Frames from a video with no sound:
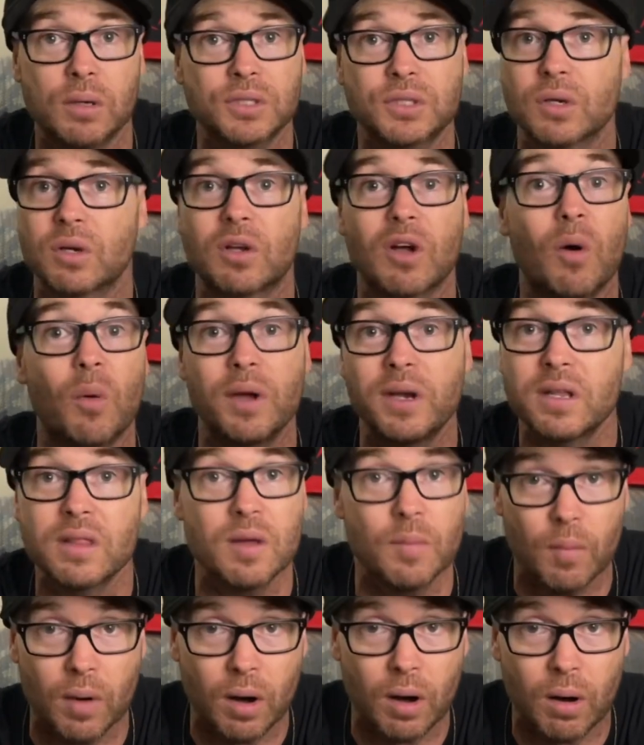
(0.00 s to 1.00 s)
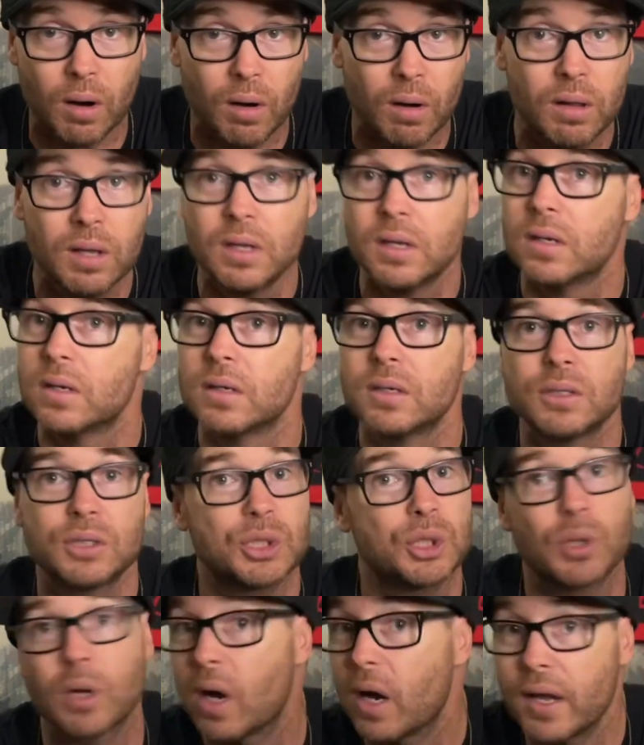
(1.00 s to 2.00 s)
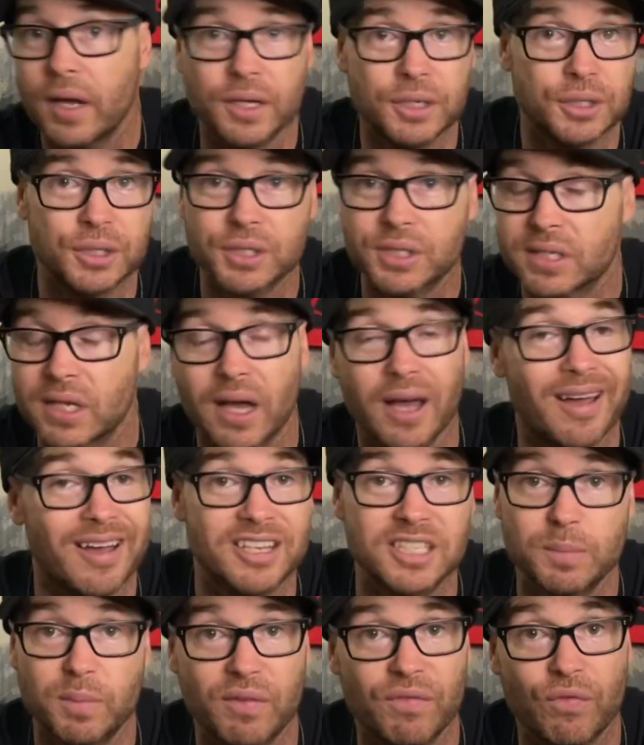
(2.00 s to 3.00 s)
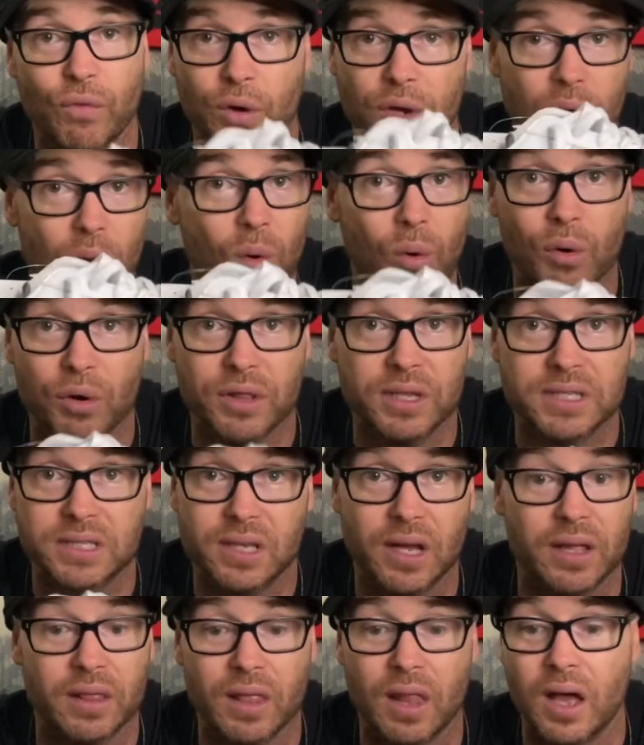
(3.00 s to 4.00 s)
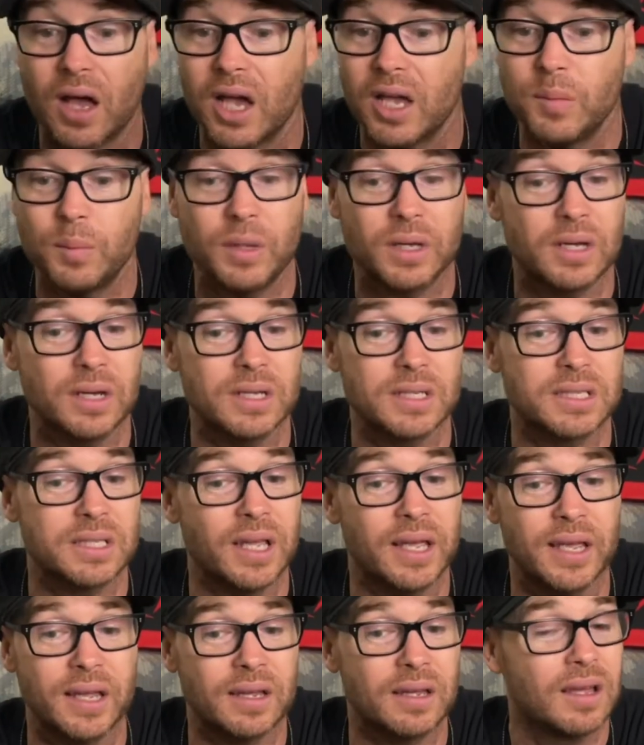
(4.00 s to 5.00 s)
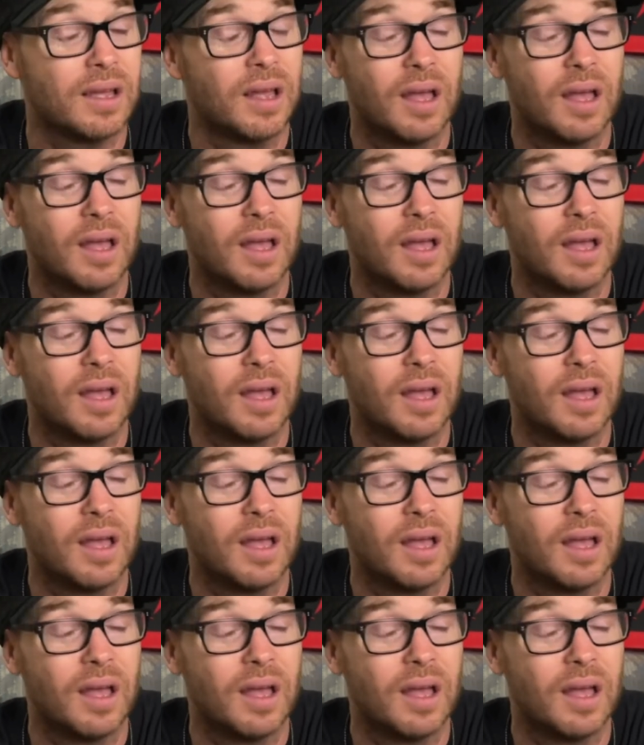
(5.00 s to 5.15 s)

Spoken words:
So go into the mall, try on your size before you order this online, because like